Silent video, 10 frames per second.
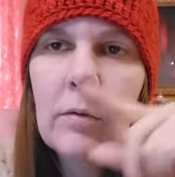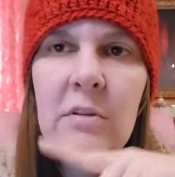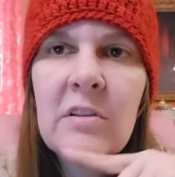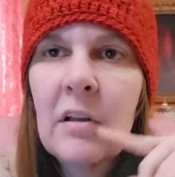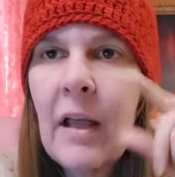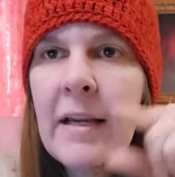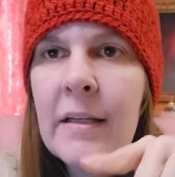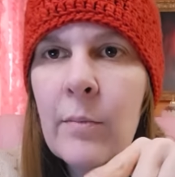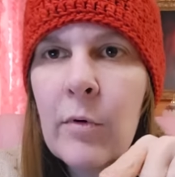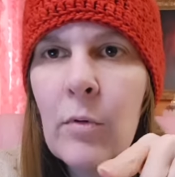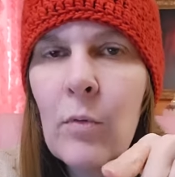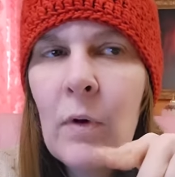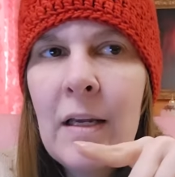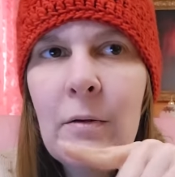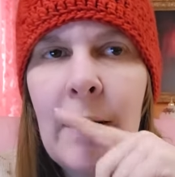which is a light number,
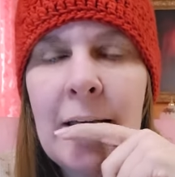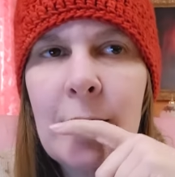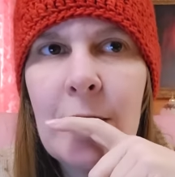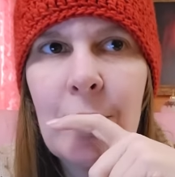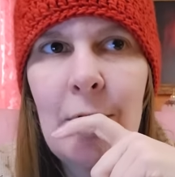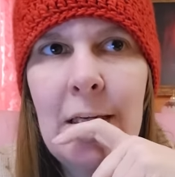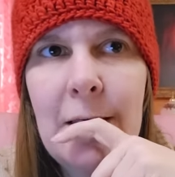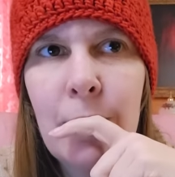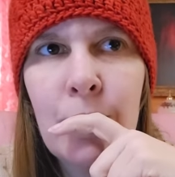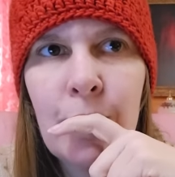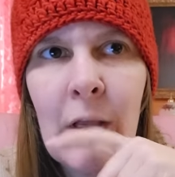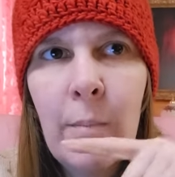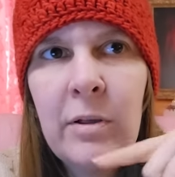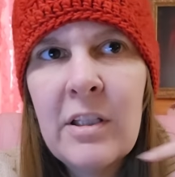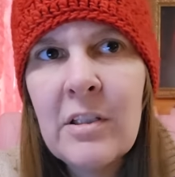white weight number three.
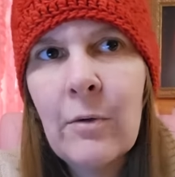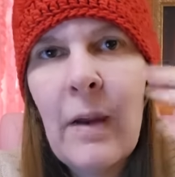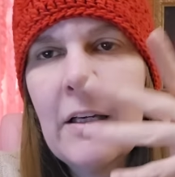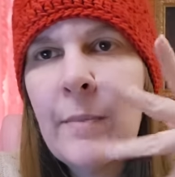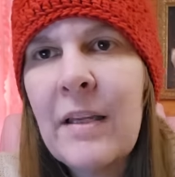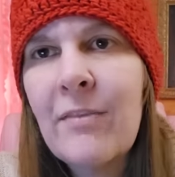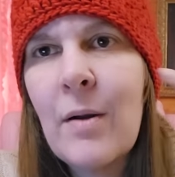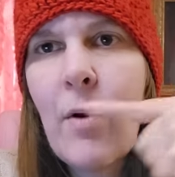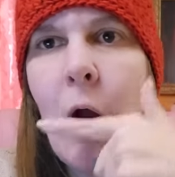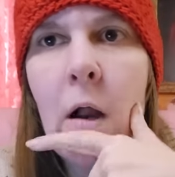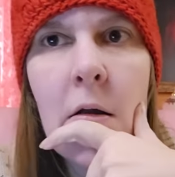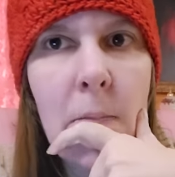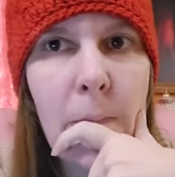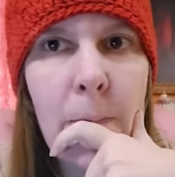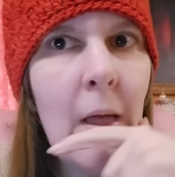Please correct me if I'm wrong.
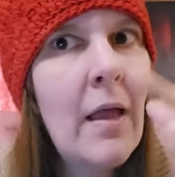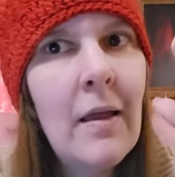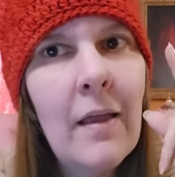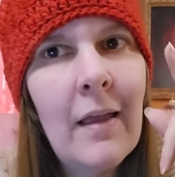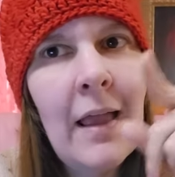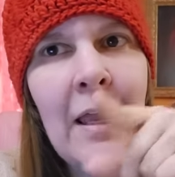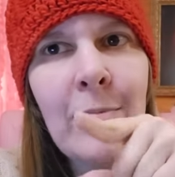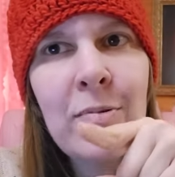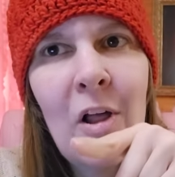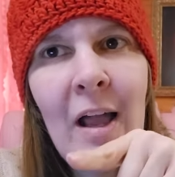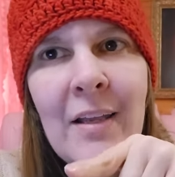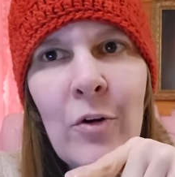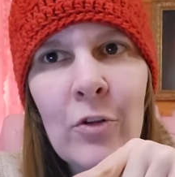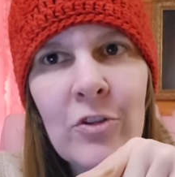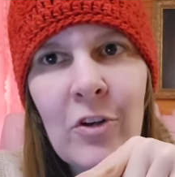Eight ply in
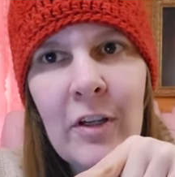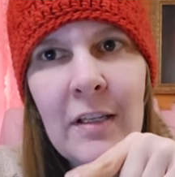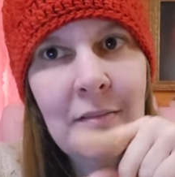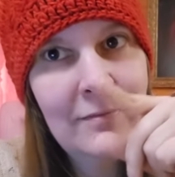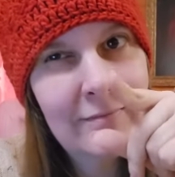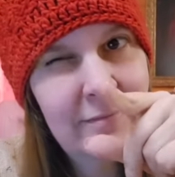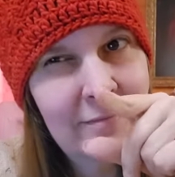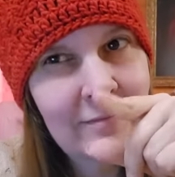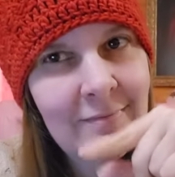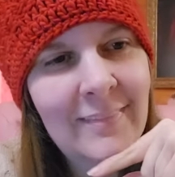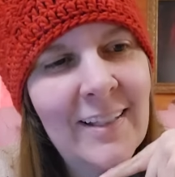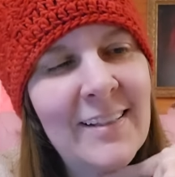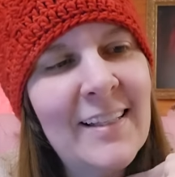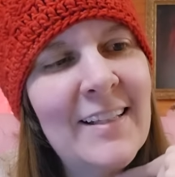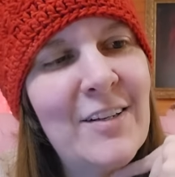Australia. Hmm, I
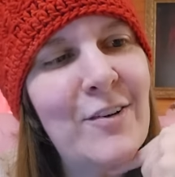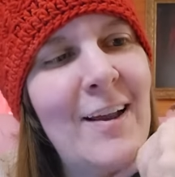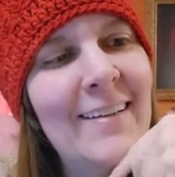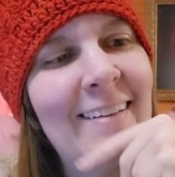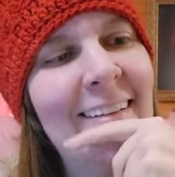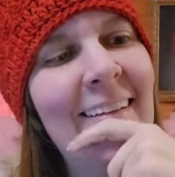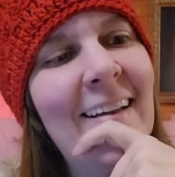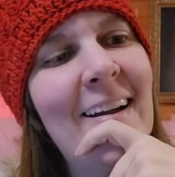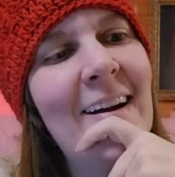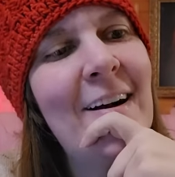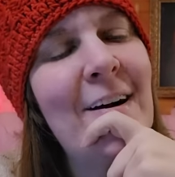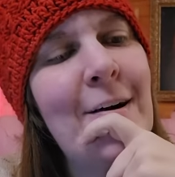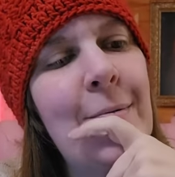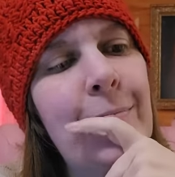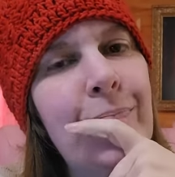think that's right.
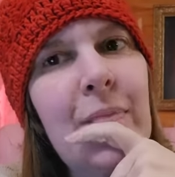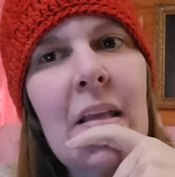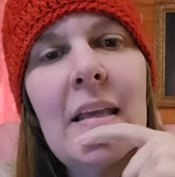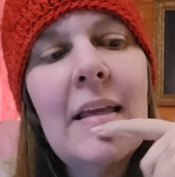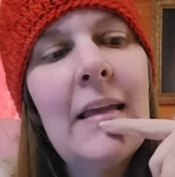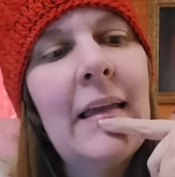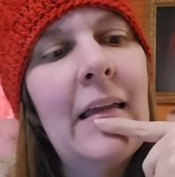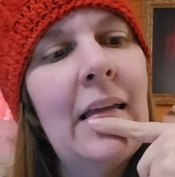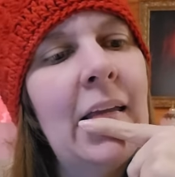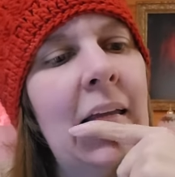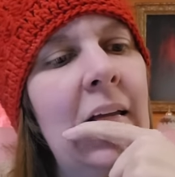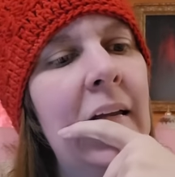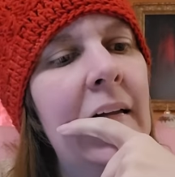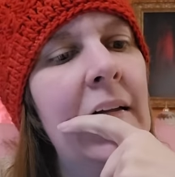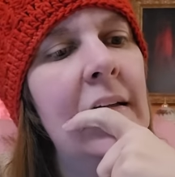Um,
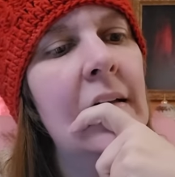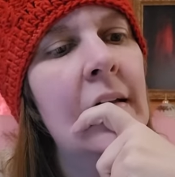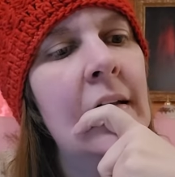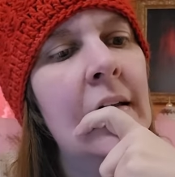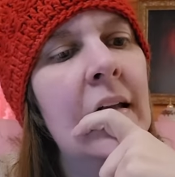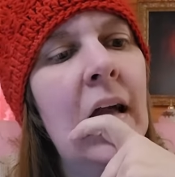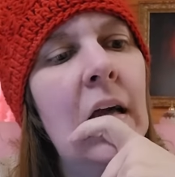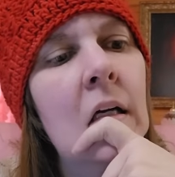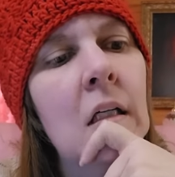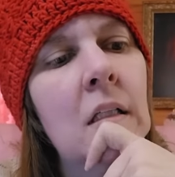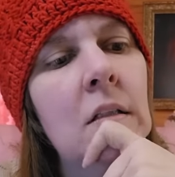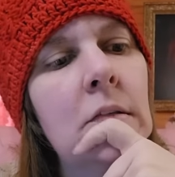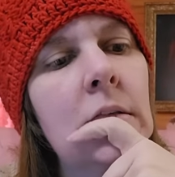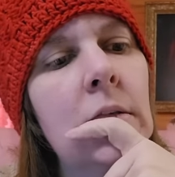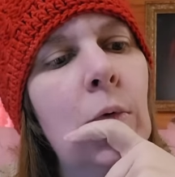and yeah,
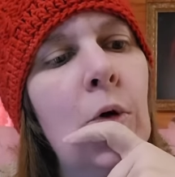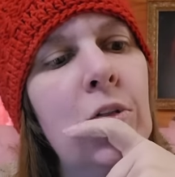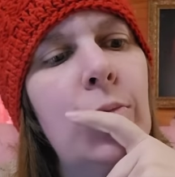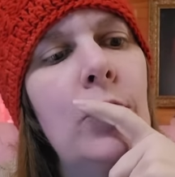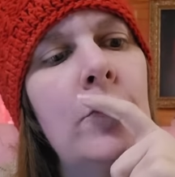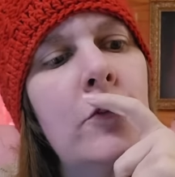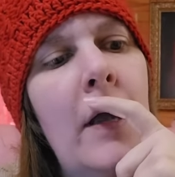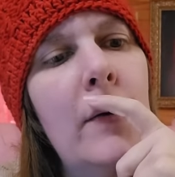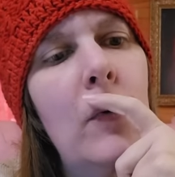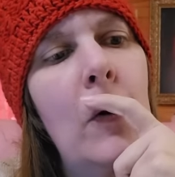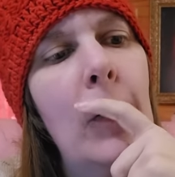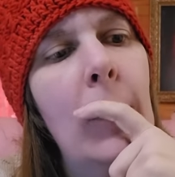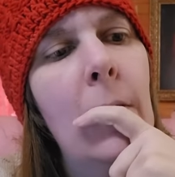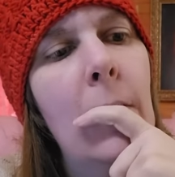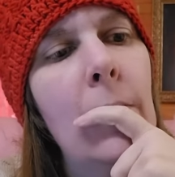washable, dryable.
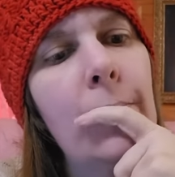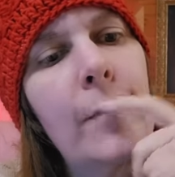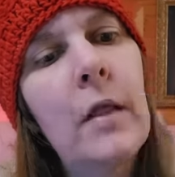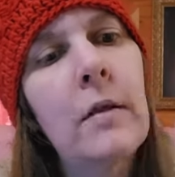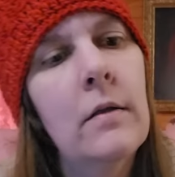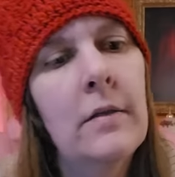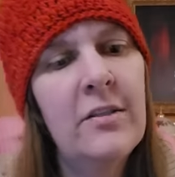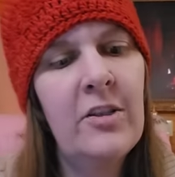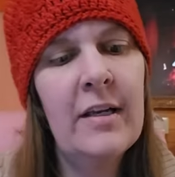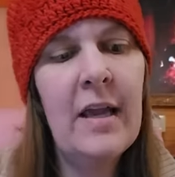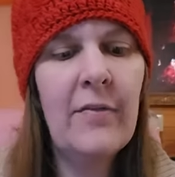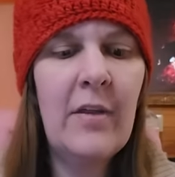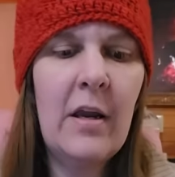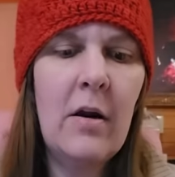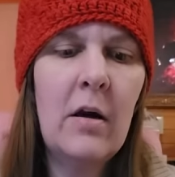Let's check out
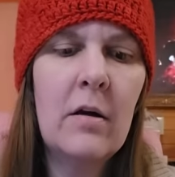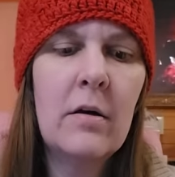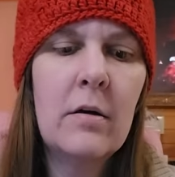their, uh,